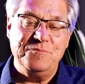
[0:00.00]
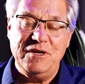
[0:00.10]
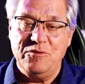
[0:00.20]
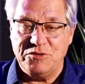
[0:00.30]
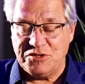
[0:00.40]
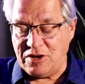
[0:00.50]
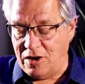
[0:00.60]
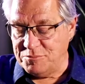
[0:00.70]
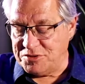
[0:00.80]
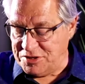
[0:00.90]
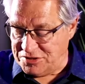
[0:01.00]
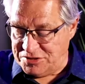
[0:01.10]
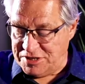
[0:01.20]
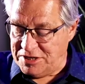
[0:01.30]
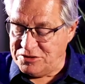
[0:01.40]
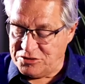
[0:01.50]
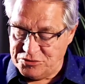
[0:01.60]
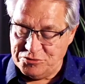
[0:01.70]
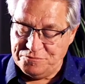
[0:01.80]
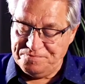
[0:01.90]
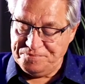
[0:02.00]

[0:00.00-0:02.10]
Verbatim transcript: to me was Psalm 16:2,